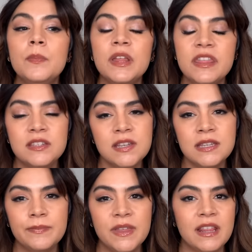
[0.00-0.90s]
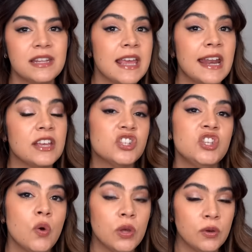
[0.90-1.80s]
But this is something that's getting
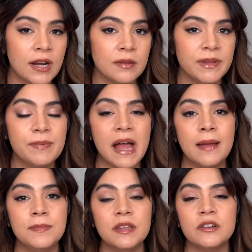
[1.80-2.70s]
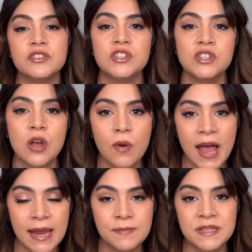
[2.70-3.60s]
so incredibly popular, so
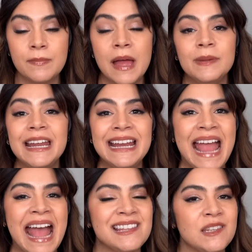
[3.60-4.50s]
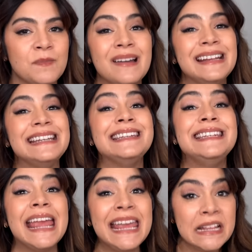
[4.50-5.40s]
hyped up. I'm getting asked about it
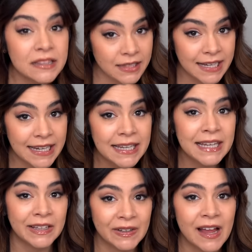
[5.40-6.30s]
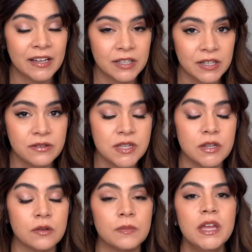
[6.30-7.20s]
daily here on
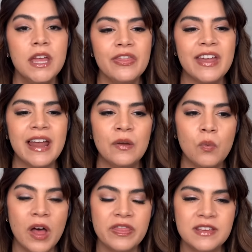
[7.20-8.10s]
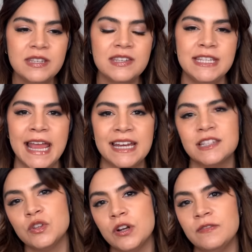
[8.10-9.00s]
YouTube that I want this to stand
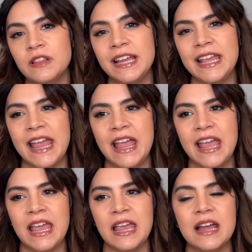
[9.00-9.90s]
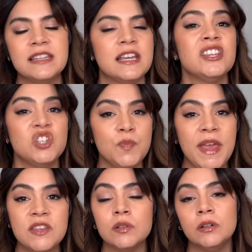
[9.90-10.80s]
as sort of like a touch
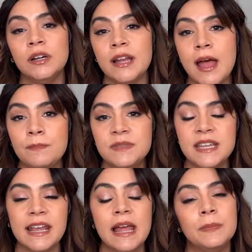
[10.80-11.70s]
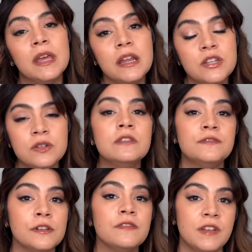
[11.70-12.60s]
base or an update. I'm gonna do a
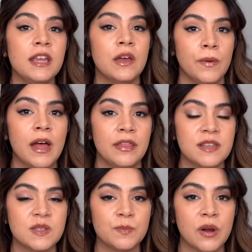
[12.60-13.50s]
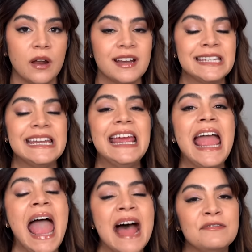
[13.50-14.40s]
full video on this product
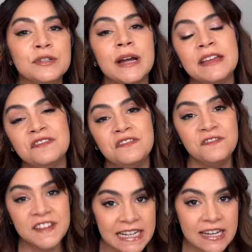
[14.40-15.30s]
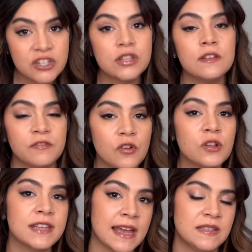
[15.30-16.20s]
after I finish the
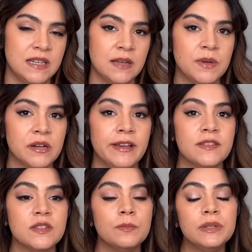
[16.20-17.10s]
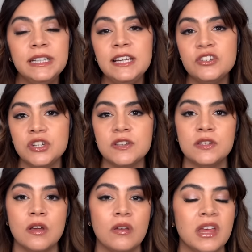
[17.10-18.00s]
full testing period. So please
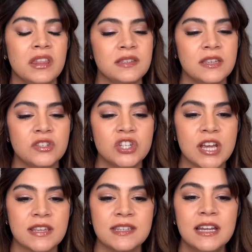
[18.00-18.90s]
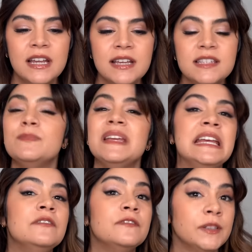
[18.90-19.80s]
just know that this is just some
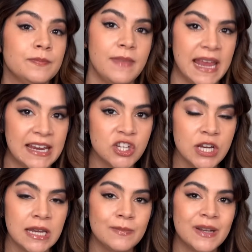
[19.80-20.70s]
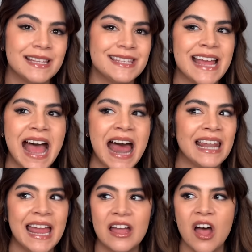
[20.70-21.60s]
information, but it's not
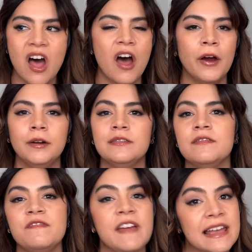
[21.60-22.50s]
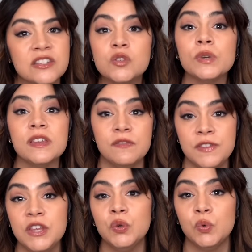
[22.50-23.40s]
like a hard and fast
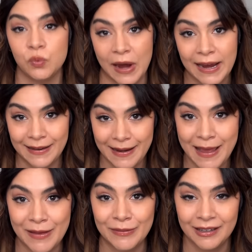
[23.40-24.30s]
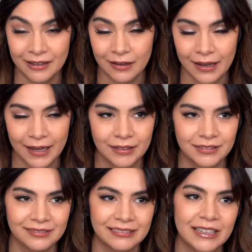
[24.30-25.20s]
review right now. Okay,
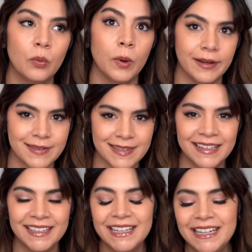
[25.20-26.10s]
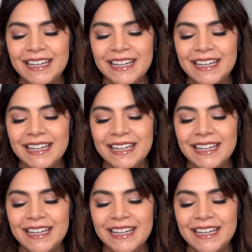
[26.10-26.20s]
what is it?